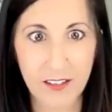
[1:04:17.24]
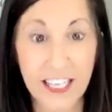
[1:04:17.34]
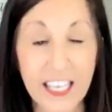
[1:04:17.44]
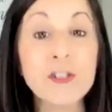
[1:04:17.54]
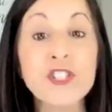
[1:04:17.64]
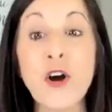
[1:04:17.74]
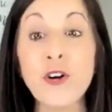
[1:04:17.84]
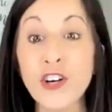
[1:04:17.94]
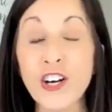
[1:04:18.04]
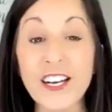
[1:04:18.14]
He was so
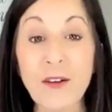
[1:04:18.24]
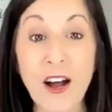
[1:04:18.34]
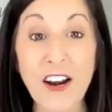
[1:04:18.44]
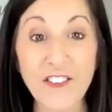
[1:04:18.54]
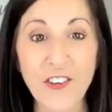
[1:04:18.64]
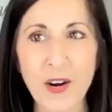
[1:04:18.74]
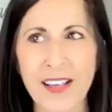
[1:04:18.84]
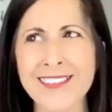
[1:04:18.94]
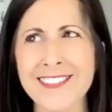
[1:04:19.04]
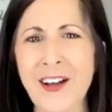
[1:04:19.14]
good and wonderful. We're like,
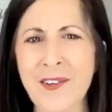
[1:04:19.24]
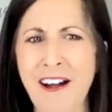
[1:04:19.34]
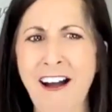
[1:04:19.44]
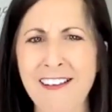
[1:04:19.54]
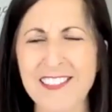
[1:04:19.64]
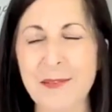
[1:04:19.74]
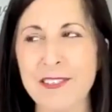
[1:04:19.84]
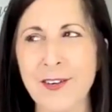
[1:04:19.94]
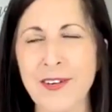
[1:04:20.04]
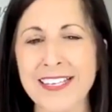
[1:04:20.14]
he's so awesome.
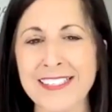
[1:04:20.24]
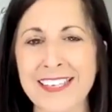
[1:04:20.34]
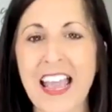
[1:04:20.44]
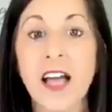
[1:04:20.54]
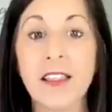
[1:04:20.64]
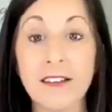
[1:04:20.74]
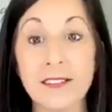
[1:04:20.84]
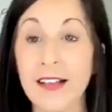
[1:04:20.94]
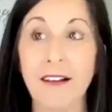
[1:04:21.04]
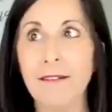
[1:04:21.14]
He's so easy. And I was
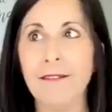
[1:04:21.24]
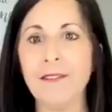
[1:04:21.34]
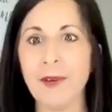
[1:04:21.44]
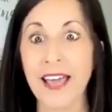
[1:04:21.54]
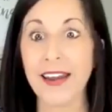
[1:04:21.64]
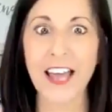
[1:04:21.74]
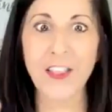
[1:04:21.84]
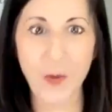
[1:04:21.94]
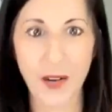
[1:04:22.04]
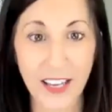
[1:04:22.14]
like, oh, and we had
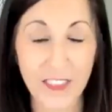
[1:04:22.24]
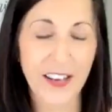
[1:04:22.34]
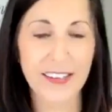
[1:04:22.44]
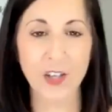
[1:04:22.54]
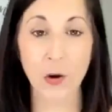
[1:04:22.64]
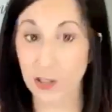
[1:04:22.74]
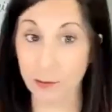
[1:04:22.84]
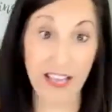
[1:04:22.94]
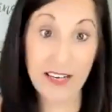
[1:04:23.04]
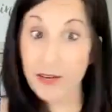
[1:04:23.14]
another one. I, I totally
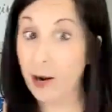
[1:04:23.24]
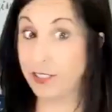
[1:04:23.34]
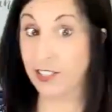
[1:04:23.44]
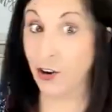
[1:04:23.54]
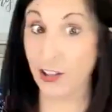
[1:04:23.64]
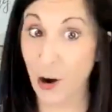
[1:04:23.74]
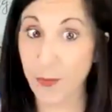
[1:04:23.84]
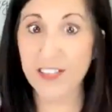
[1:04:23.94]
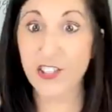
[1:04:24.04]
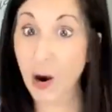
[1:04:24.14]
planned it, but I was totally
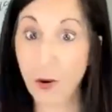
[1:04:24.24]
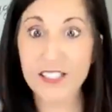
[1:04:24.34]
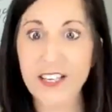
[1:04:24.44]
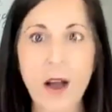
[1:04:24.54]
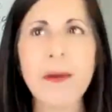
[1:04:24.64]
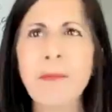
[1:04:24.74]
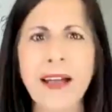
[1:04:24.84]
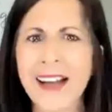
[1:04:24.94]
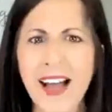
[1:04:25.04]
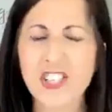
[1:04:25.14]
open. And Joey's here. I mean, my
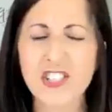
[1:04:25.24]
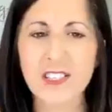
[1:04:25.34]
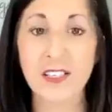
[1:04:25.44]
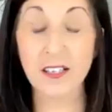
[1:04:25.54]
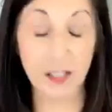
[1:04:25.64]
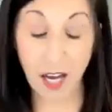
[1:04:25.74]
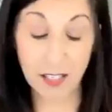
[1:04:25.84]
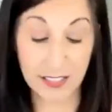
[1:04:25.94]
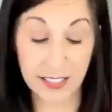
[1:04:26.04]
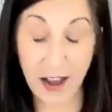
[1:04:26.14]
gosh.
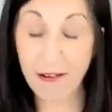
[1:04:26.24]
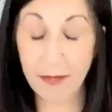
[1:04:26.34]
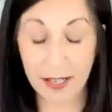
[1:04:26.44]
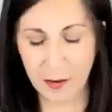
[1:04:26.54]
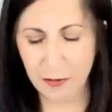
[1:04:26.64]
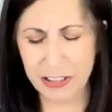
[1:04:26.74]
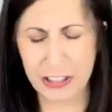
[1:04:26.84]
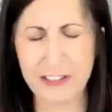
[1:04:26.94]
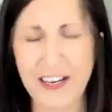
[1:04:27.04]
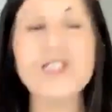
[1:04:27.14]
Honestly, now I'm like, I wish
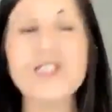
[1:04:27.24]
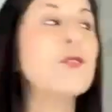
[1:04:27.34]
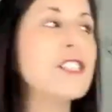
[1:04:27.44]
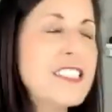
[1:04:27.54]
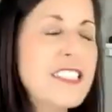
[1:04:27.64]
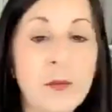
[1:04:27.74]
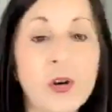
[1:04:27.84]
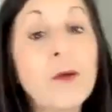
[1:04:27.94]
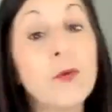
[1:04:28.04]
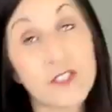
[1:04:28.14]
I, we were teasing them. We're
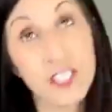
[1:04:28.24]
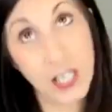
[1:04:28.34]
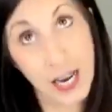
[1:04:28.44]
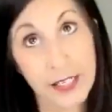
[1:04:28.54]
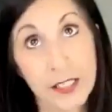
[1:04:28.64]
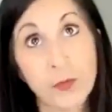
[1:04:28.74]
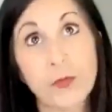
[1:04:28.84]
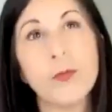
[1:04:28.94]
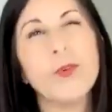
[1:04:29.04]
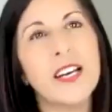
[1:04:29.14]
like, we've decided
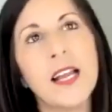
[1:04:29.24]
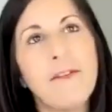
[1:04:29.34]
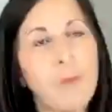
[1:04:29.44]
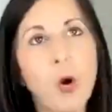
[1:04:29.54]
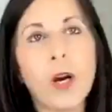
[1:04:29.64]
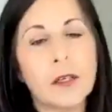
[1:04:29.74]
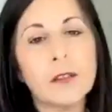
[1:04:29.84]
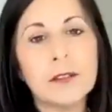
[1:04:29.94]
we're going to have more.